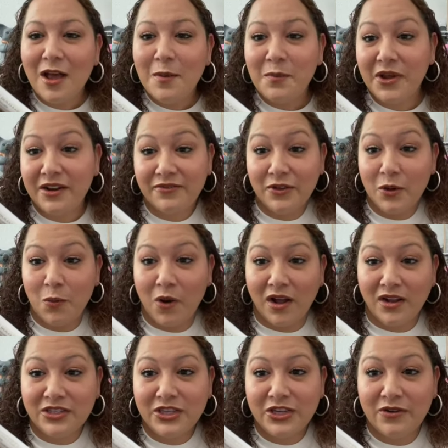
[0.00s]
but if you
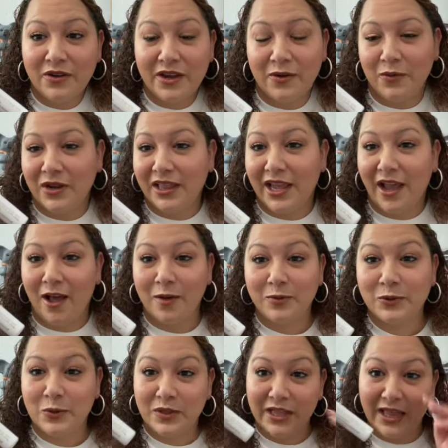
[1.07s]
want to, it really helps
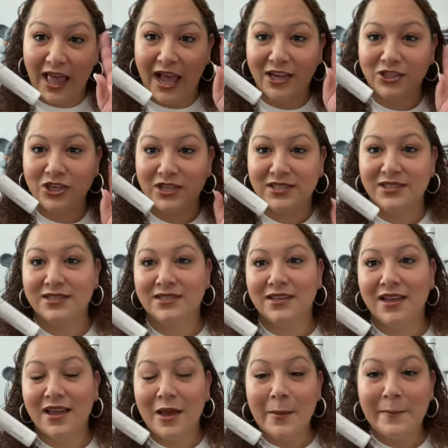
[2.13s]
with the lashes,
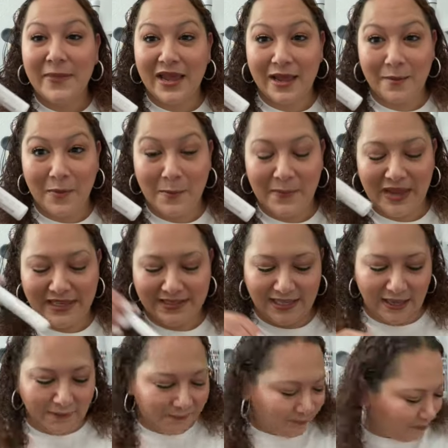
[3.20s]
make them
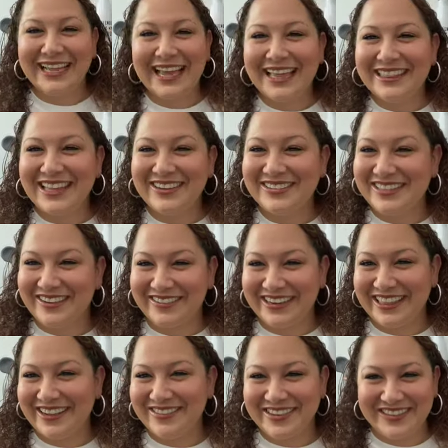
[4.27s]
amazing. That was
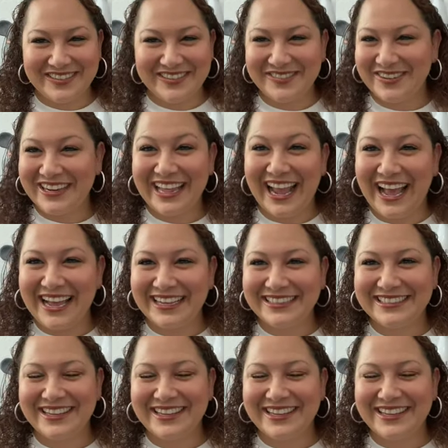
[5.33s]
everything we used for the eyes.